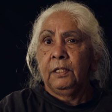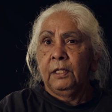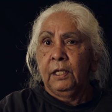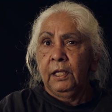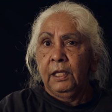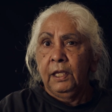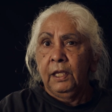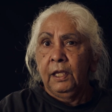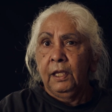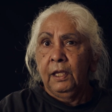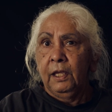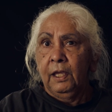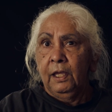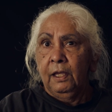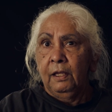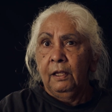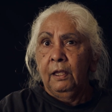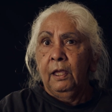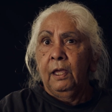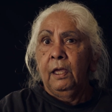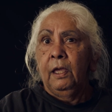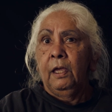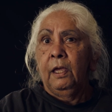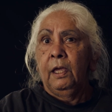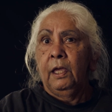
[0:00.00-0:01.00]
your hair
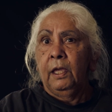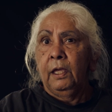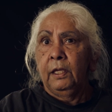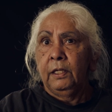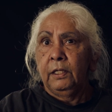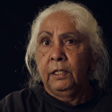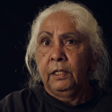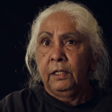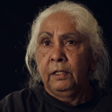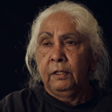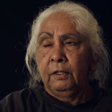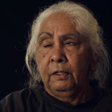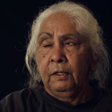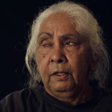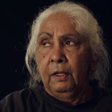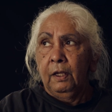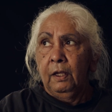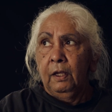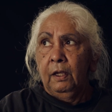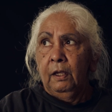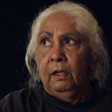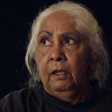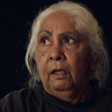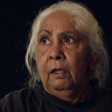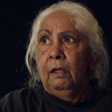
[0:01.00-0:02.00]
hanging
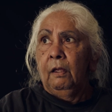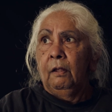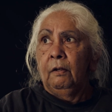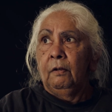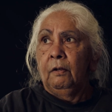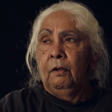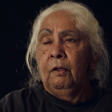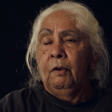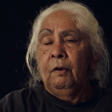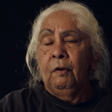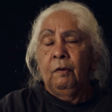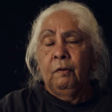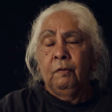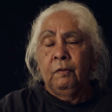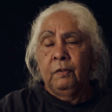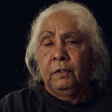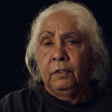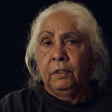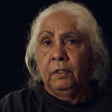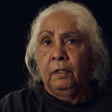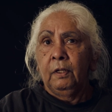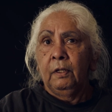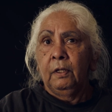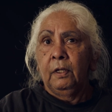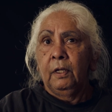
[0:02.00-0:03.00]

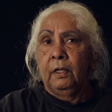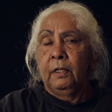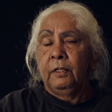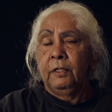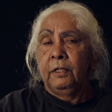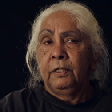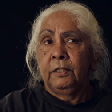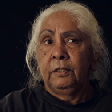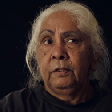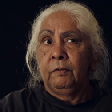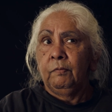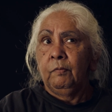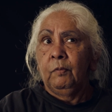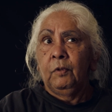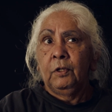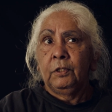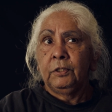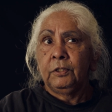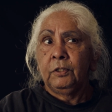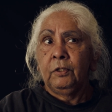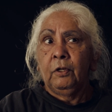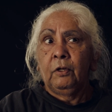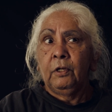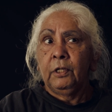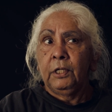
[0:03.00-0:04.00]
long and it
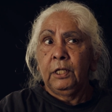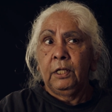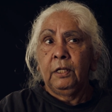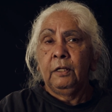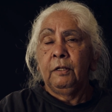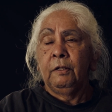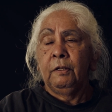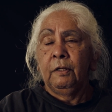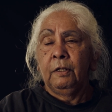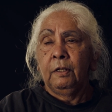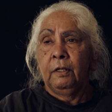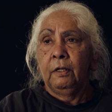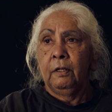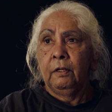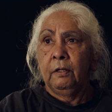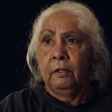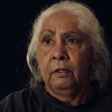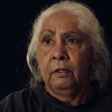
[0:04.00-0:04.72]
was not in,